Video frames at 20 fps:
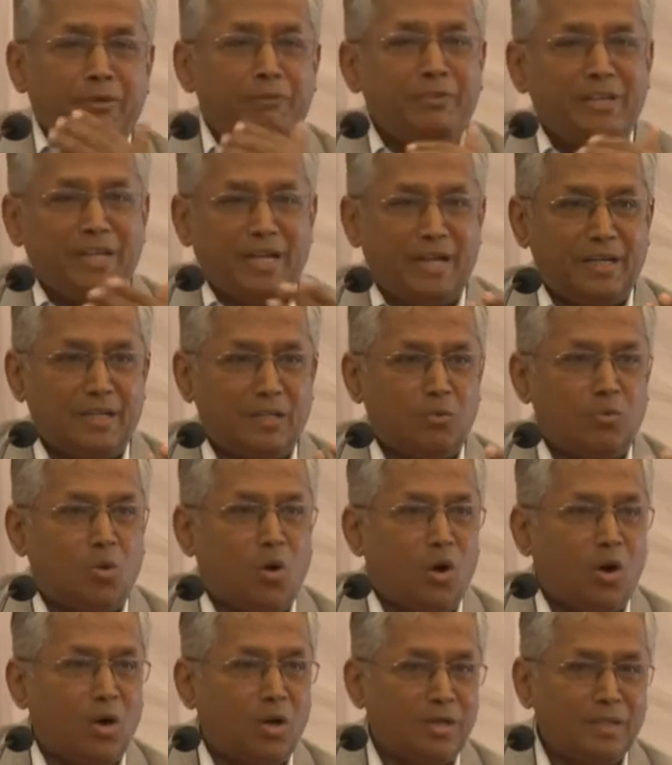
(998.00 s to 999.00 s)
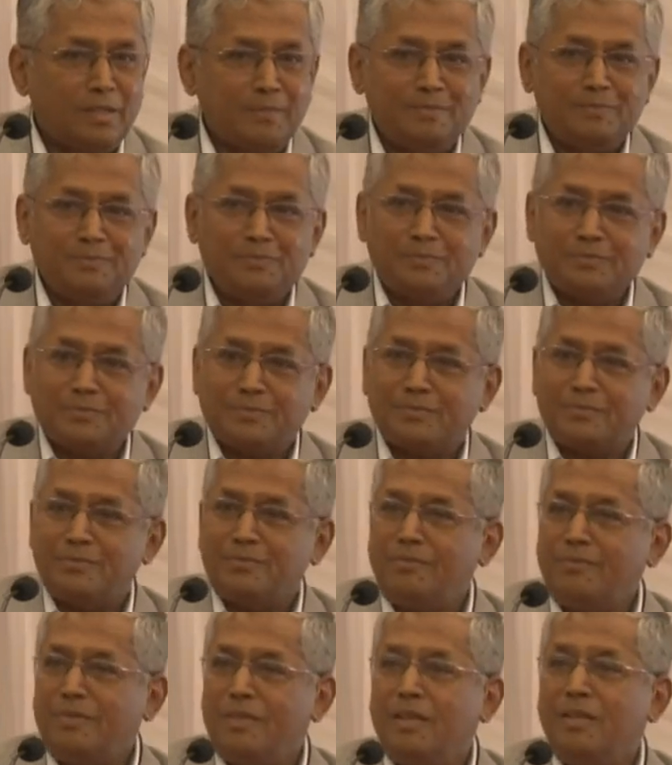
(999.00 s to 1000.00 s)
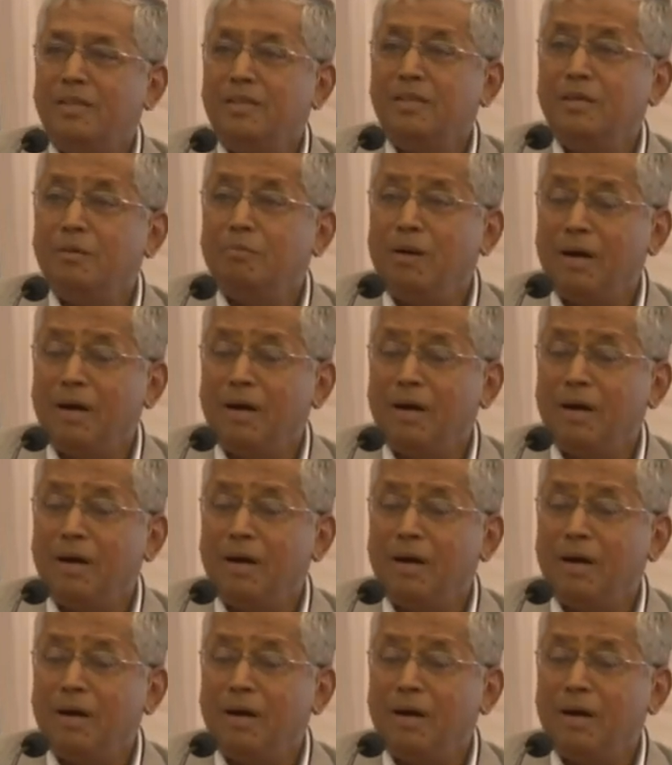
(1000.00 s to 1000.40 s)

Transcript: we had the war, the